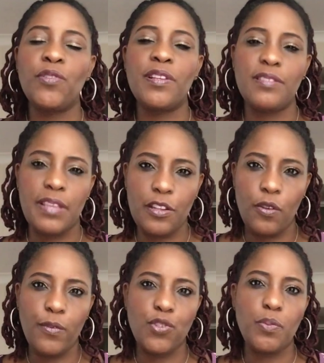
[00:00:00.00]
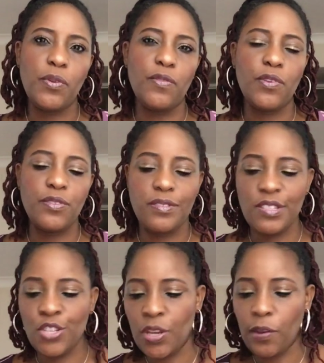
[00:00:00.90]
understanding of what the Spirit of God is
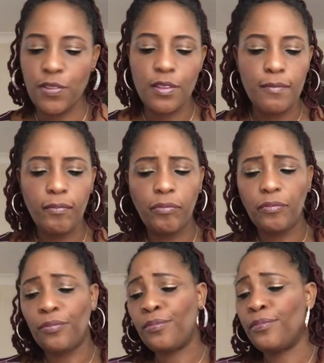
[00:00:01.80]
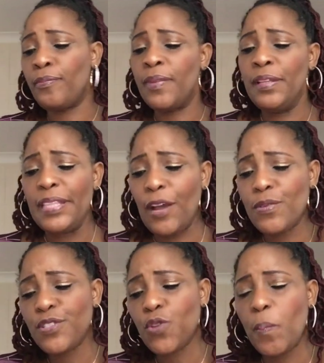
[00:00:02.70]
teaching us. Now,
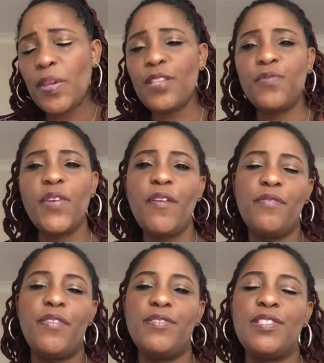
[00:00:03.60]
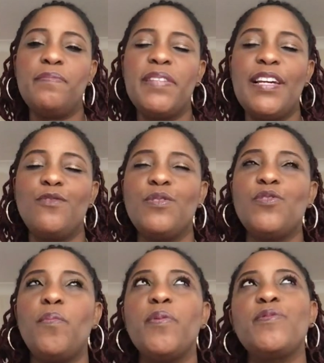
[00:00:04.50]
this topic is very, very similar to the
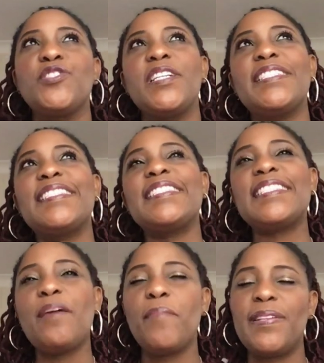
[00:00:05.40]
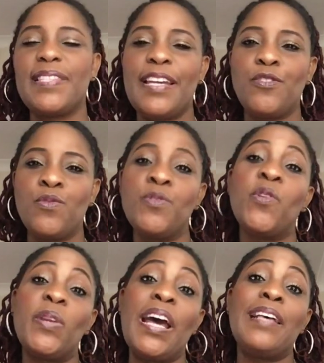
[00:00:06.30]
topic we shared in December titled
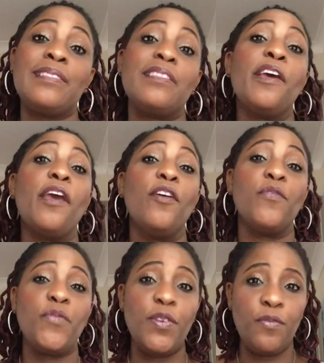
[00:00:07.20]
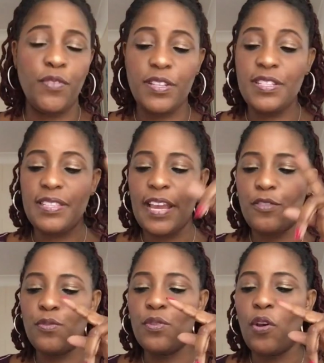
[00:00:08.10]
God Has Favorite. This is
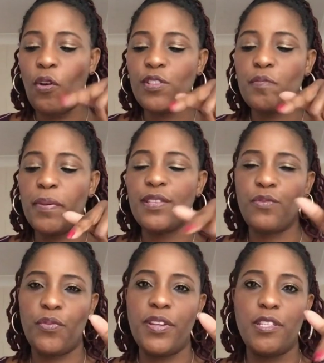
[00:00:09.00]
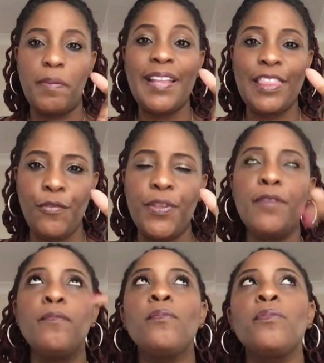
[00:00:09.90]
titled God's Best Friends Part
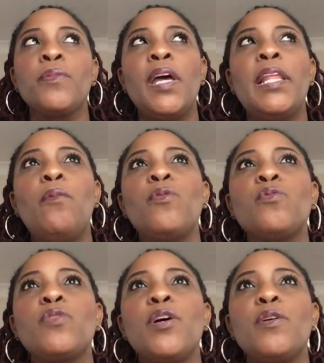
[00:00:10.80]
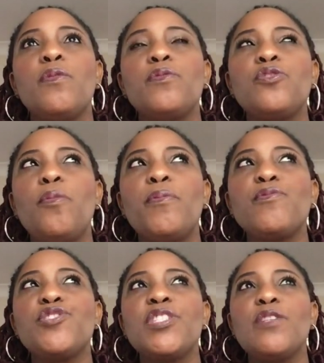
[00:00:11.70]
3. And that one, uh, the topic
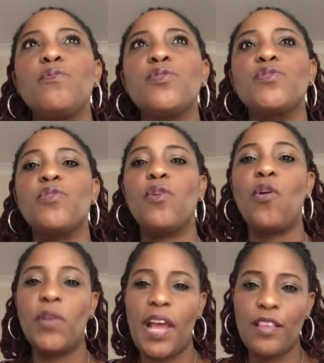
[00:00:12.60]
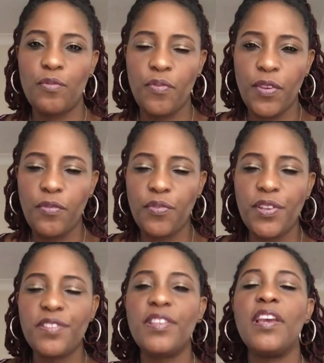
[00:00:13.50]
we shared was God Has
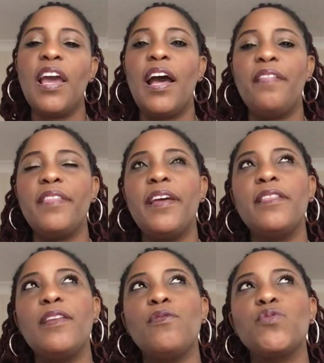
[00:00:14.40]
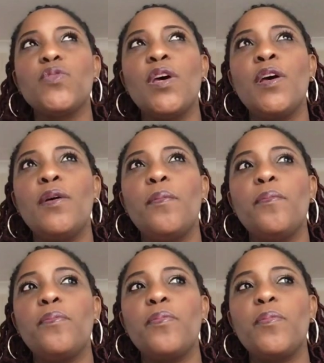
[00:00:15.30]
Favorites. And then there was
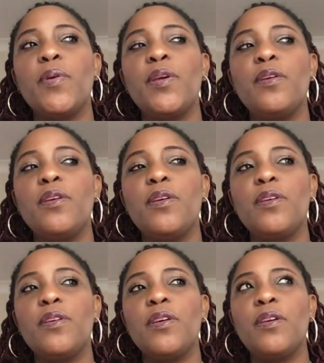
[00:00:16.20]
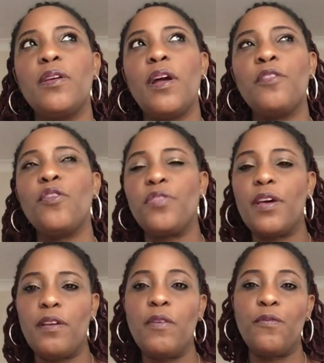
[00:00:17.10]
um, a, a
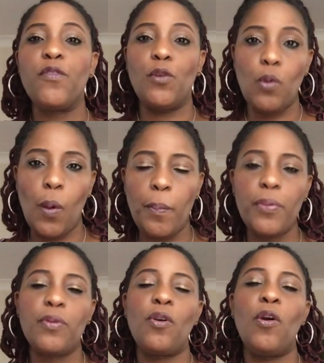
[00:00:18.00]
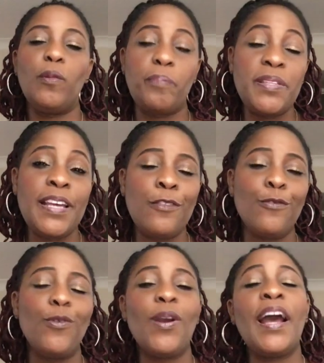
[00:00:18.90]
another a follow-up called Peter the
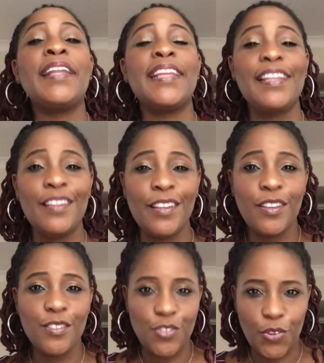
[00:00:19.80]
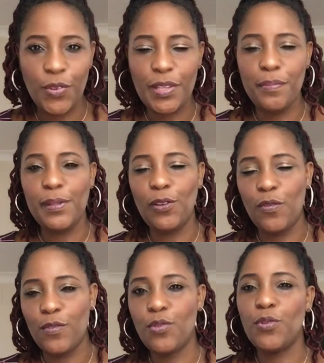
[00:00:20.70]
Rock and then John the
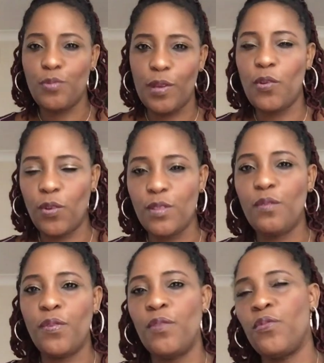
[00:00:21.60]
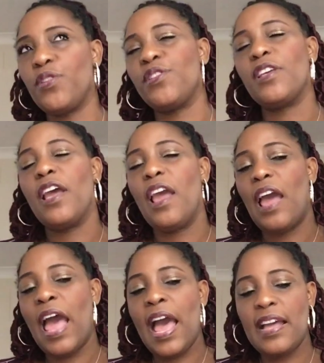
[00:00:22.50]
Beloved. So those were God's favorites.
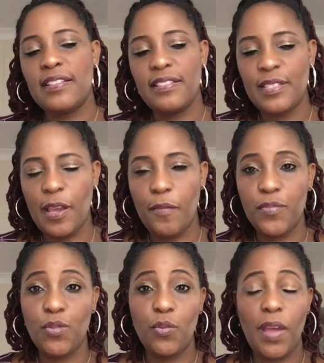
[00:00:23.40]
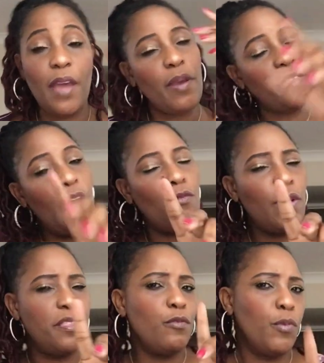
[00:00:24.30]
And um, so I, I,
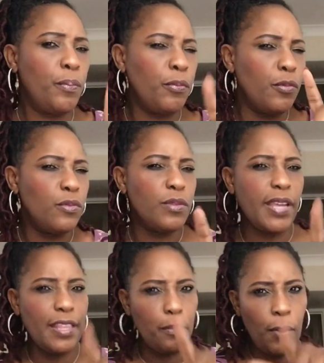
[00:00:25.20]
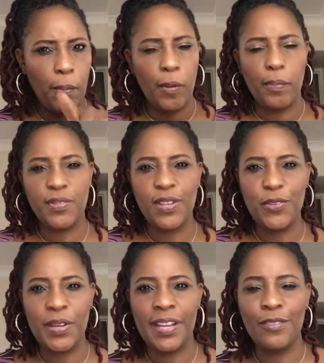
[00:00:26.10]
I think we'll, we'll, get the pop up so
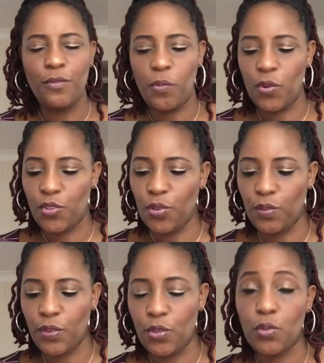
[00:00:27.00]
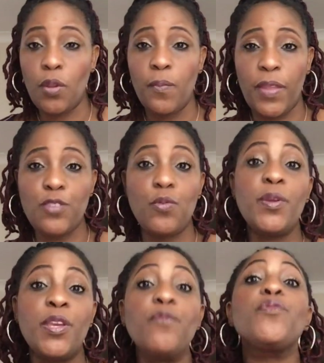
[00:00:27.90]
you can watch those videos as
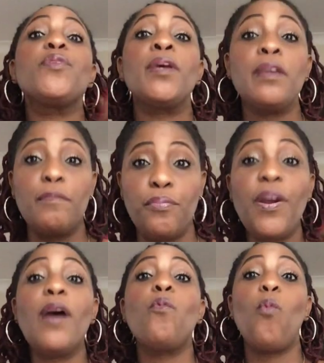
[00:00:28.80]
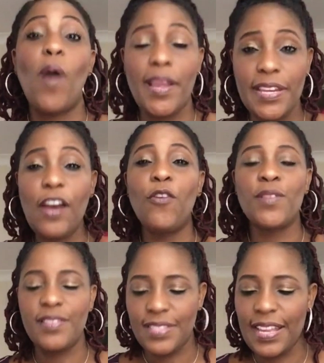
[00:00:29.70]
we'll give you a, broad, wider
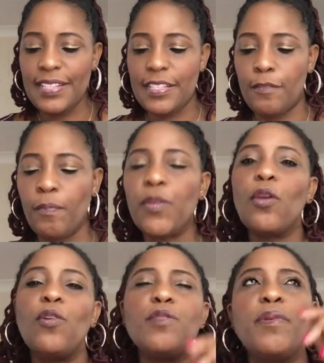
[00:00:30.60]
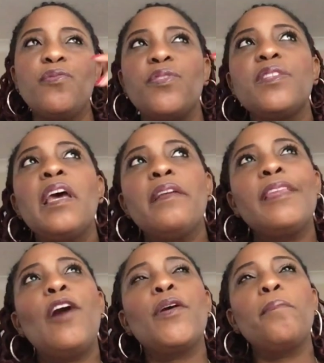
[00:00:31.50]
understanding God's best friends.
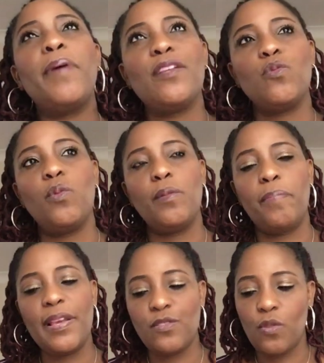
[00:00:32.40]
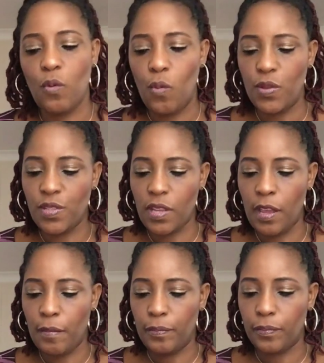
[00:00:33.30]
Now, in part one, Pastor was
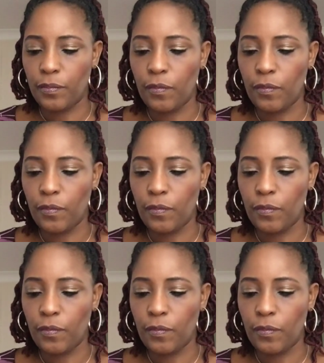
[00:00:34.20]
um,